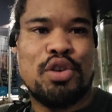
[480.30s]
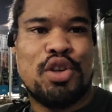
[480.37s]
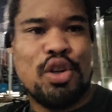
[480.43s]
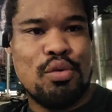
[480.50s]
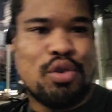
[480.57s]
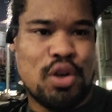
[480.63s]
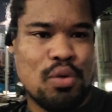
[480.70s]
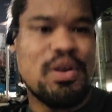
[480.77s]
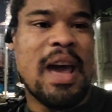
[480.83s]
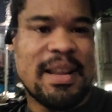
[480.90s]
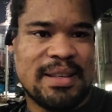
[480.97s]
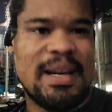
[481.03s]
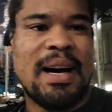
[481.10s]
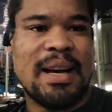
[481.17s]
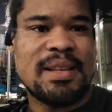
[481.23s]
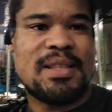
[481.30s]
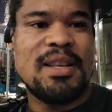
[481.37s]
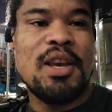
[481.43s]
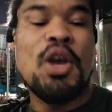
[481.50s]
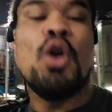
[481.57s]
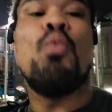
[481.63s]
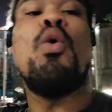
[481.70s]
do, do that to us.
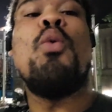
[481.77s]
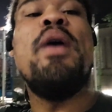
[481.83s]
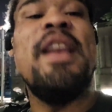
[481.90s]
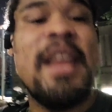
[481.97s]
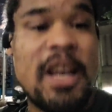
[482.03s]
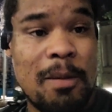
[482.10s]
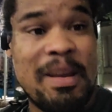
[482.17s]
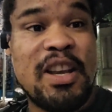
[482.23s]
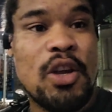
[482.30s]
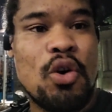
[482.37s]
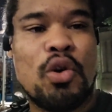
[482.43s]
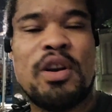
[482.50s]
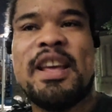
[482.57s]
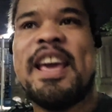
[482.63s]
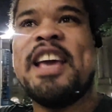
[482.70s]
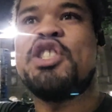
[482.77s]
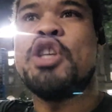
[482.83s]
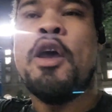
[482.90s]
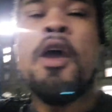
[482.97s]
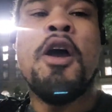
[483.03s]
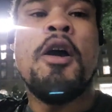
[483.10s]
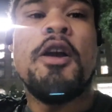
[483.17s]
What we need to be doing is
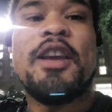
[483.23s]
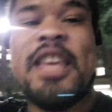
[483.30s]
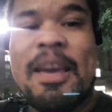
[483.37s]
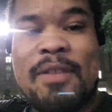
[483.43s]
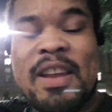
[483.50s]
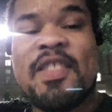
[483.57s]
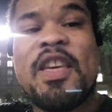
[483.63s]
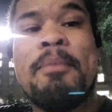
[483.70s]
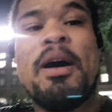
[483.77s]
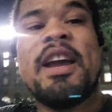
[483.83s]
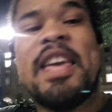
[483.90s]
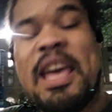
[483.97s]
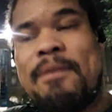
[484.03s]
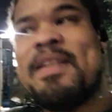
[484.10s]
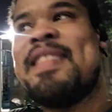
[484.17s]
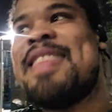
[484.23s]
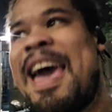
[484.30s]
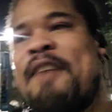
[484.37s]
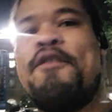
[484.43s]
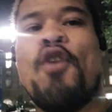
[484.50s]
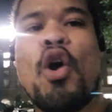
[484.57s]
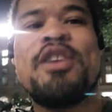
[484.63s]
giving them, giving
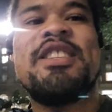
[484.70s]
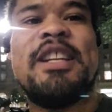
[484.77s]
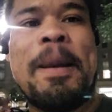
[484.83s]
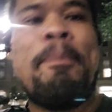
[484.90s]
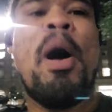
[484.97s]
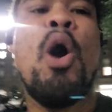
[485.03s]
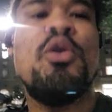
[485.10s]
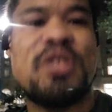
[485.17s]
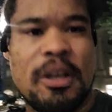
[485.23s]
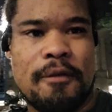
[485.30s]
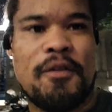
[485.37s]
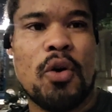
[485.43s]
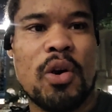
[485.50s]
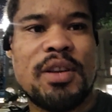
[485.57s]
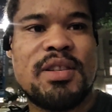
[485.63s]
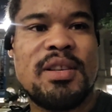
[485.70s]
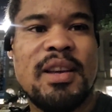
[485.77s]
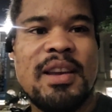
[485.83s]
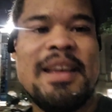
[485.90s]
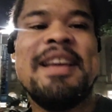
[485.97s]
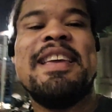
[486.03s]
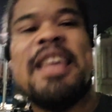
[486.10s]
that force an opposing force.
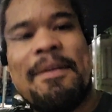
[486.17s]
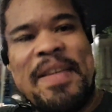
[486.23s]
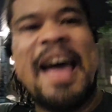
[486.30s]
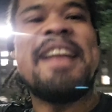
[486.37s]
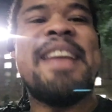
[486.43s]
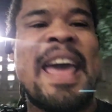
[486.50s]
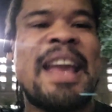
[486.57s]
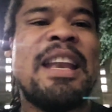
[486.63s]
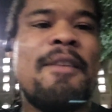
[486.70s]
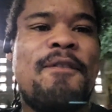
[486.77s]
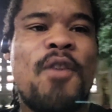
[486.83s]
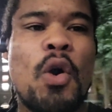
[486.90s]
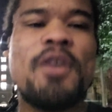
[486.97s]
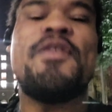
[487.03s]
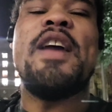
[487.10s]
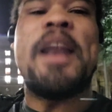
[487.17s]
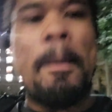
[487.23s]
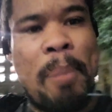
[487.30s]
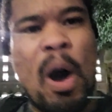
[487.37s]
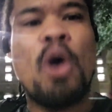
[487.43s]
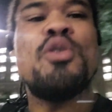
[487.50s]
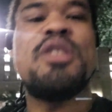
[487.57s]
Give that negative force an
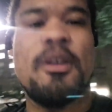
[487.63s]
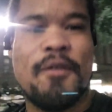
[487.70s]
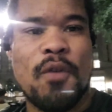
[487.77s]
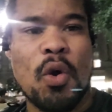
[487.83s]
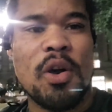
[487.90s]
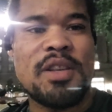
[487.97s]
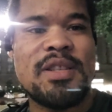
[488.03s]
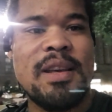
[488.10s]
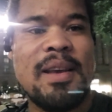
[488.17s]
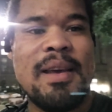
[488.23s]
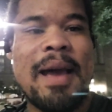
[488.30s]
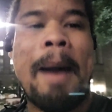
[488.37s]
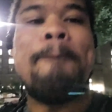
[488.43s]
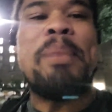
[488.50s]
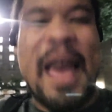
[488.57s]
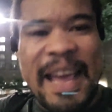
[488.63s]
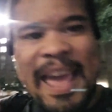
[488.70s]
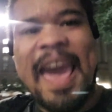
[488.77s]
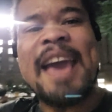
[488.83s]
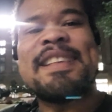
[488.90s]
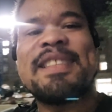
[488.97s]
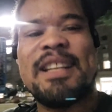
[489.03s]
opposing force, a black
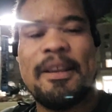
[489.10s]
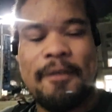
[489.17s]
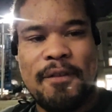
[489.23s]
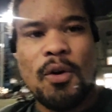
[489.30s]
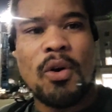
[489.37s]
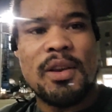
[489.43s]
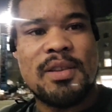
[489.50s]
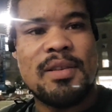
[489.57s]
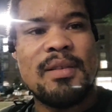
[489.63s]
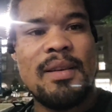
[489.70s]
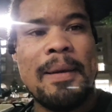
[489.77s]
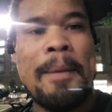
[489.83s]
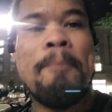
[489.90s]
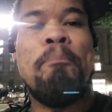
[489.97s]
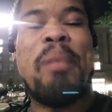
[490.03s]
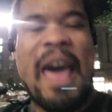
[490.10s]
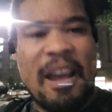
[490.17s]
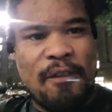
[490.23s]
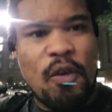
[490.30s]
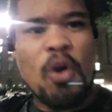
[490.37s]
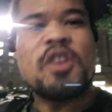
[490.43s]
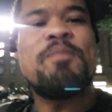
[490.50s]
excellent force, black
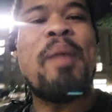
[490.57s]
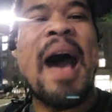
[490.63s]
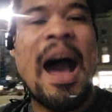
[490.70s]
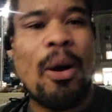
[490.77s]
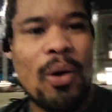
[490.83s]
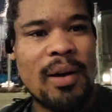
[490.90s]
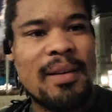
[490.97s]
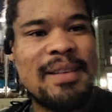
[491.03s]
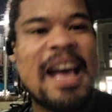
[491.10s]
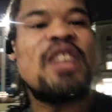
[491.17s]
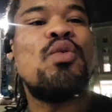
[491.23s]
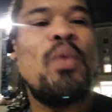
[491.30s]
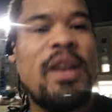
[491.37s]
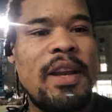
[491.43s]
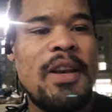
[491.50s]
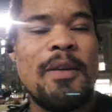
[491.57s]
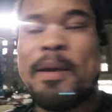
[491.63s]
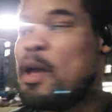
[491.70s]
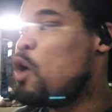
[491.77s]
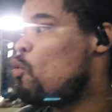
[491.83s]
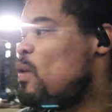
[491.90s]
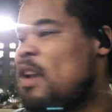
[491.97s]
force power. That's what we need to be.
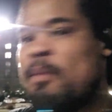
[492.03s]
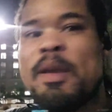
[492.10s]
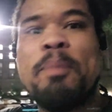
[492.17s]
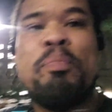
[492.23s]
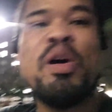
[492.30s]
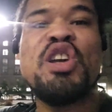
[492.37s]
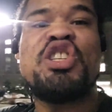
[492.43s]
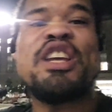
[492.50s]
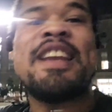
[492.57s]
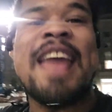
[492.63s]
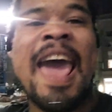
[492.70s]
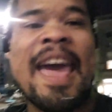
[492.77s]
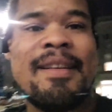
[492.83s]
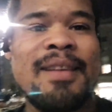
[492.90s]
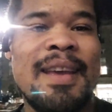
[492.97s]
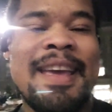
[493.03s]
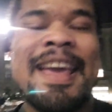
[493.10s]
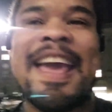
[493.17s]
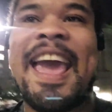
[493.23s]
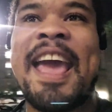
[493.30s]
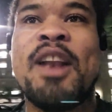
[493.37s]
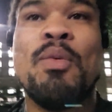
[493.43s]
We need to be pushing that.
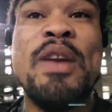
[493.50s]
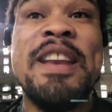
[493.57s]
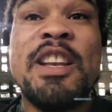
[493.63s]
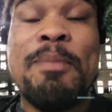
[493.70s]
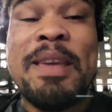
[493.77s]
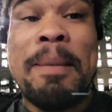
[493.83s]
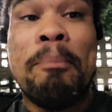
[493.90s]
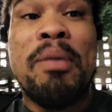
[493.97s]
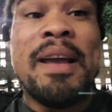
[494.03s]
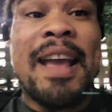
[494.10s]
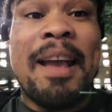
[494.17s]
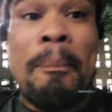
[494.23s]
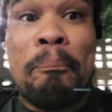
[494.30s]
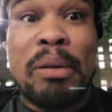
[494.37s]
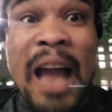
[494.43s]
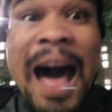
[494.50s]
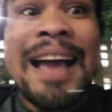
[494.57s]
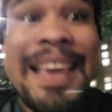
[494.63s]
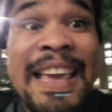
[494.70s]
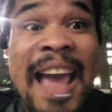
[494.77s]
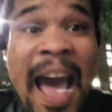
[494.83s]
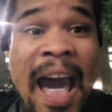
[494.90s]
And we need to be
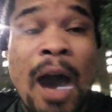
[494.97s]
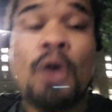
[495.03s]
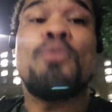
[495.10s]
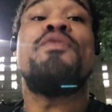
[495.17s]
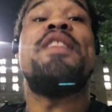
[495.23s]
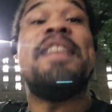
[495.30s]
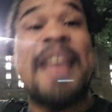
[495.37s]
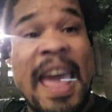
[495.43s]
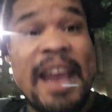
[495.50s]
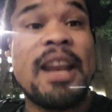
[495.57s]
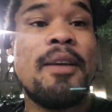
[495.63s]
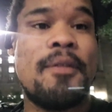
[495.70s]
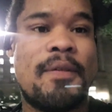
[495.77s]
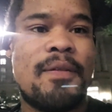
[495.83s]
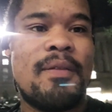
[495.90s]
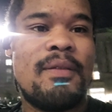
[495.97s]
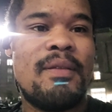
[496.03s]
blocking out the negative.